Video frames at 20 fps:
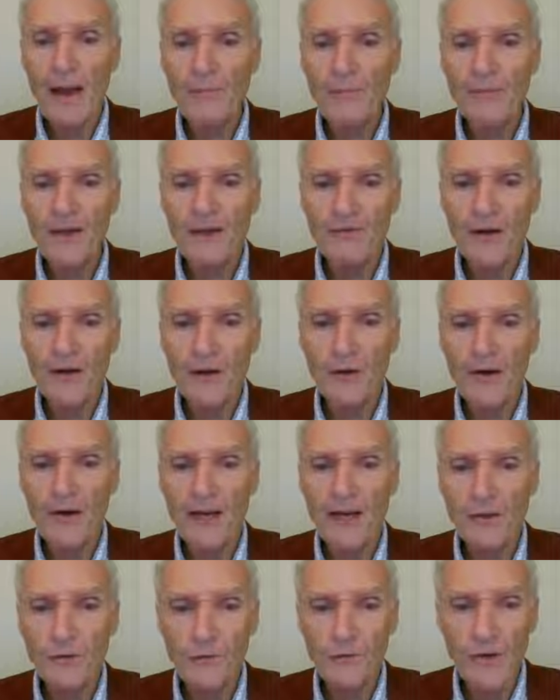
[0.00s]
perhaps have other
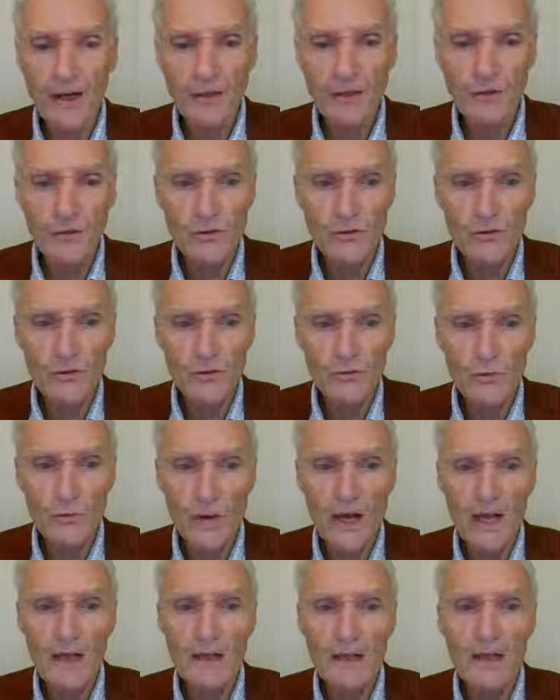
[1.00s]
interventions as
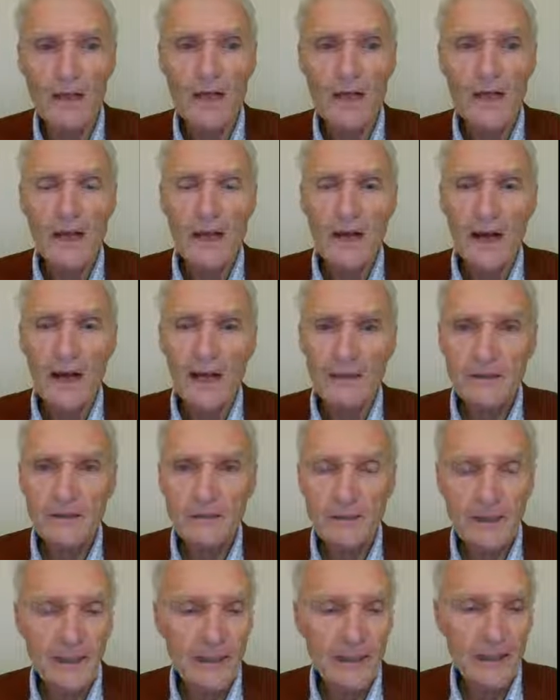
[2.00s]
well.
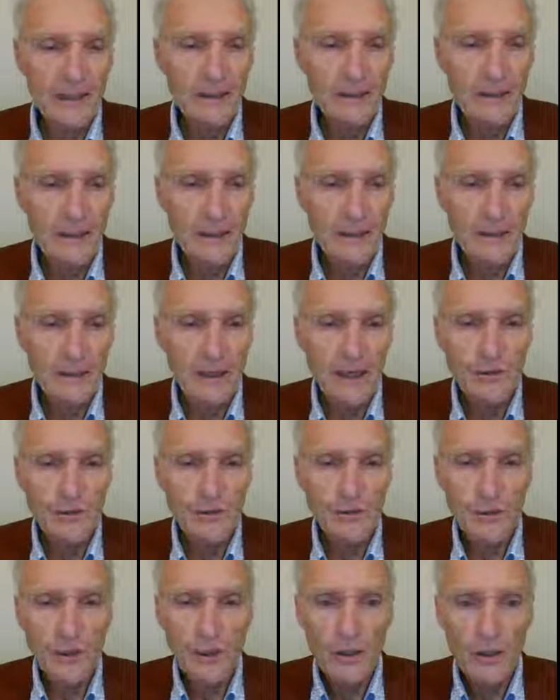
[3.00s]
Ultimately,
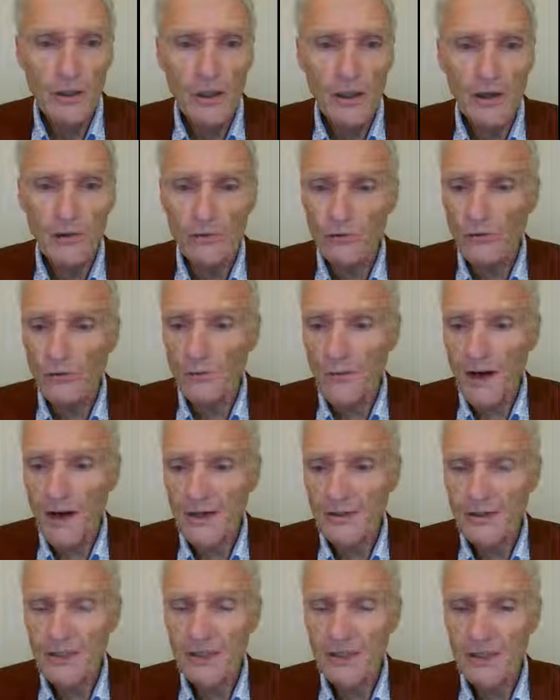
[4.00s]
larger, longer-term
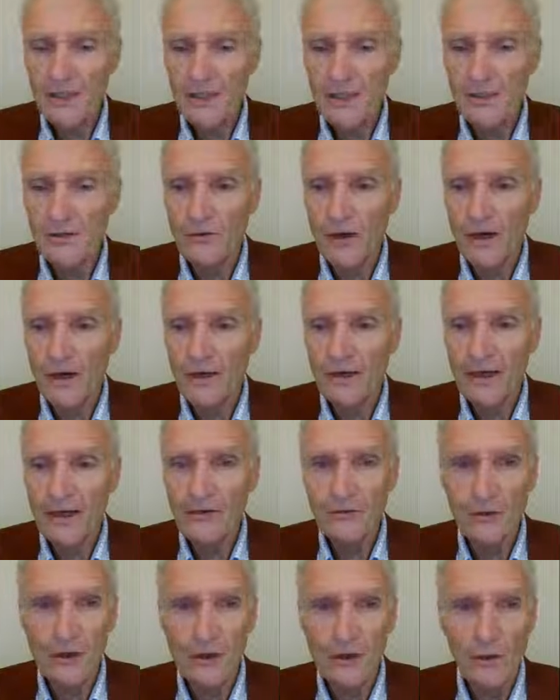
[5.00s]
RCTs are
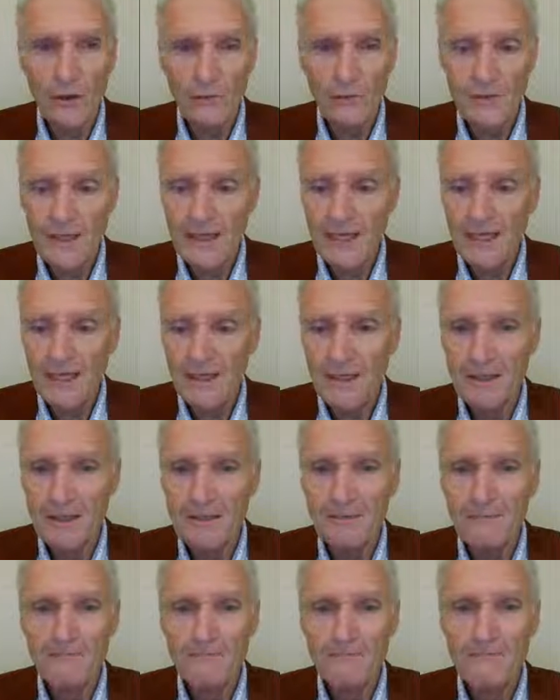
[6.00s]
definitely going to be
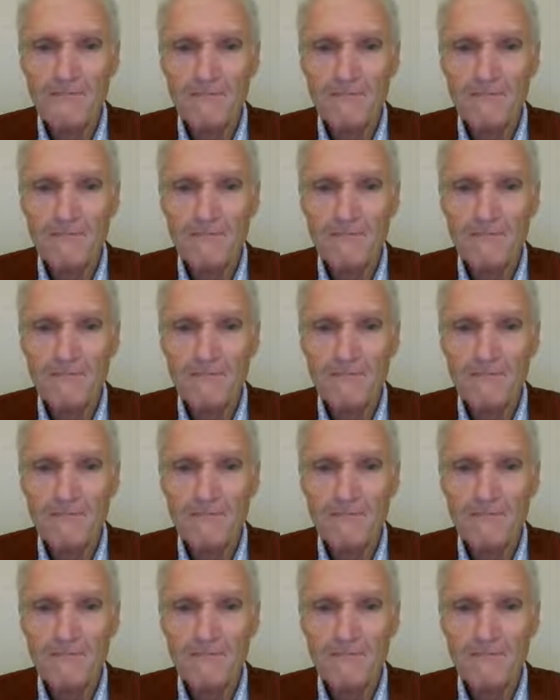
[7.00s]
needed.